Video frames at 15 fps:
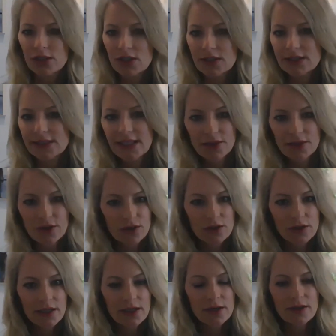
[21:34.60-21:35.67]
Sean said
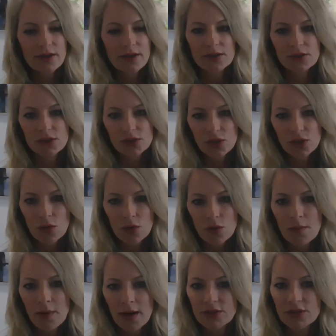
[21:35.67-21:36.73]
earlier, there's so
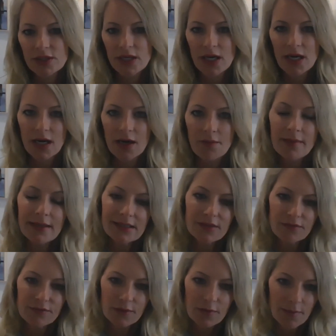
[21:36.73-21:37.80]
much
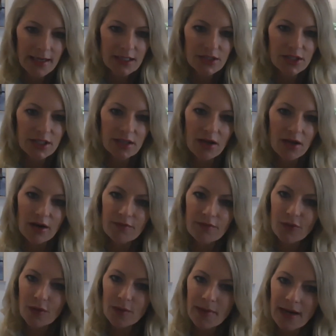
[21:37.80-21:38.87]
misinformation on
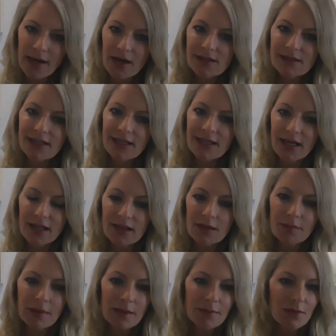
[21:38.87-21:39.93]
forbearance. And I
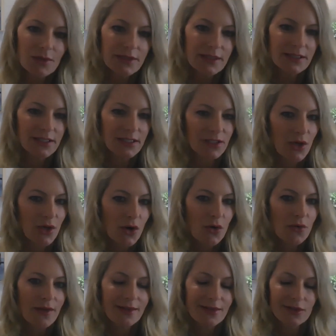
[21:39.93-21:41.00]
think people need to know
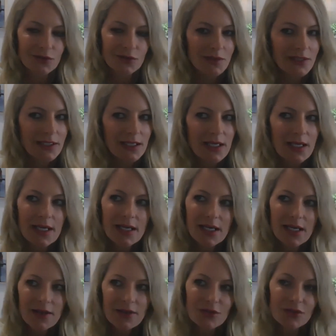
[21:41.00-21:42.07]
that
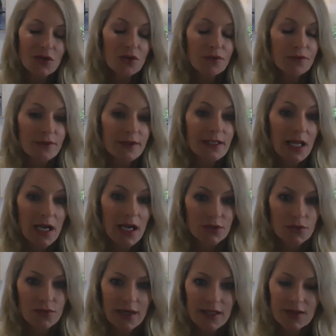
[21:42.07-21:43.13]
there's no free lunch,
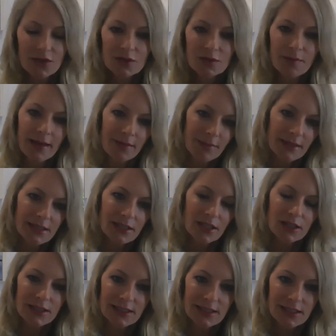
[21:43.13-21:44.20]
right? Those payments
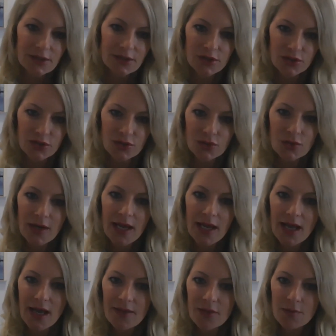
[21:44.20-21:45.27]
are still due,
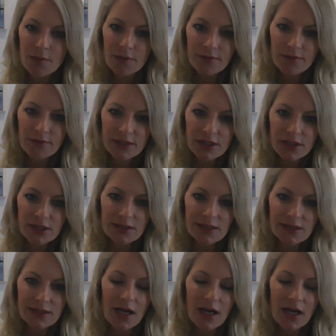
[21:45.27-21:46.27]
and the provisions